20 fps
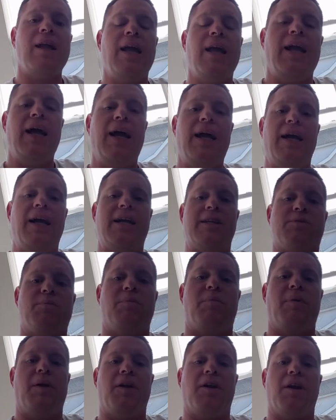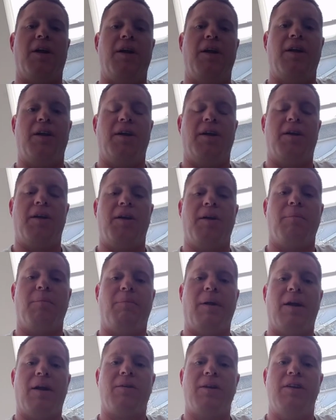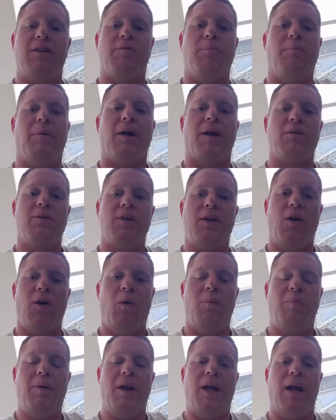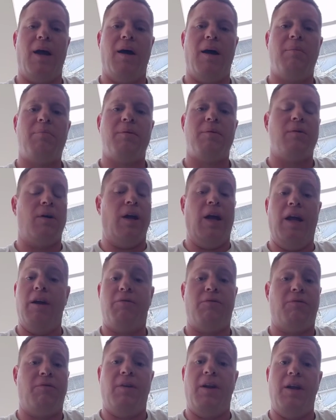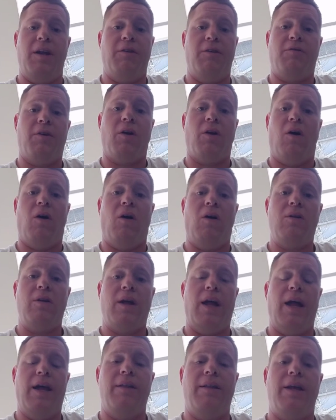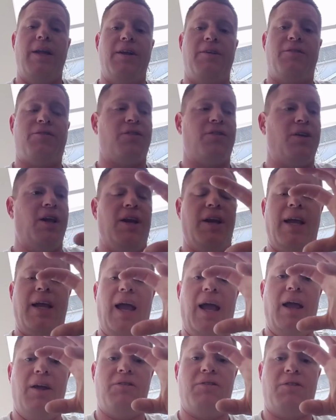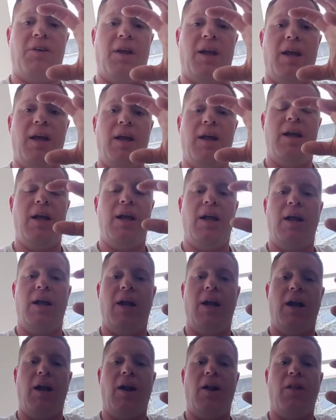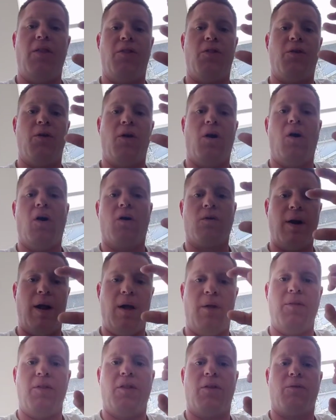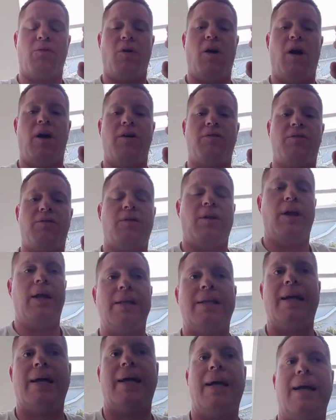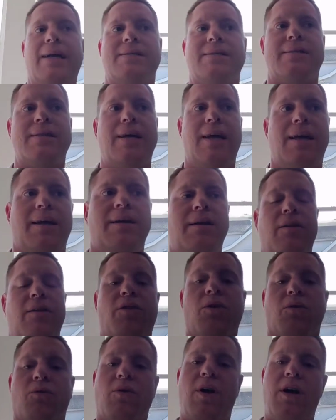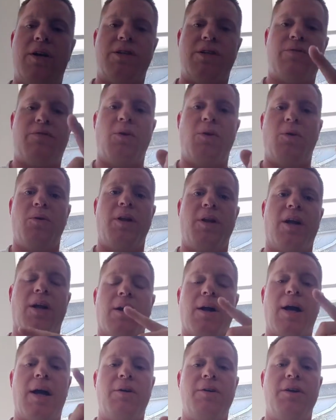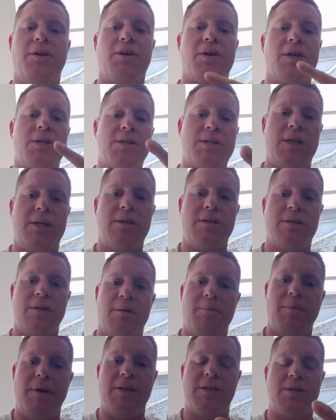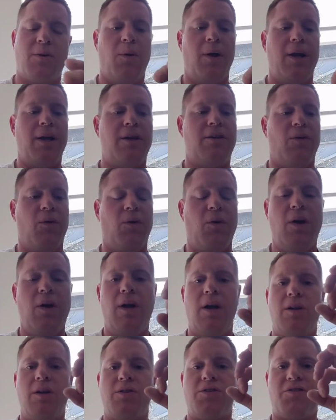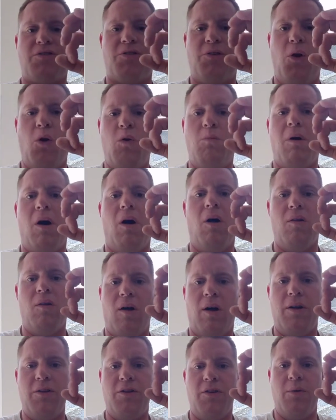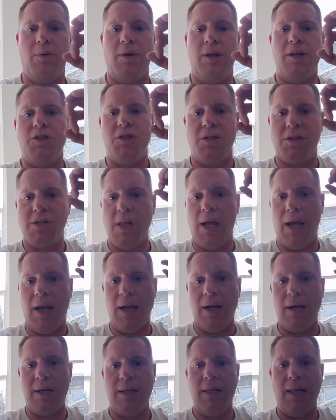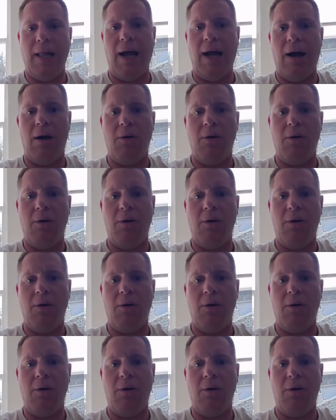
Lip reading: It's barely opening up, if at all, and then it's encasing around the rust. And like I said, the rust floating around in your system, it's going to snowball onto it, just like a cloud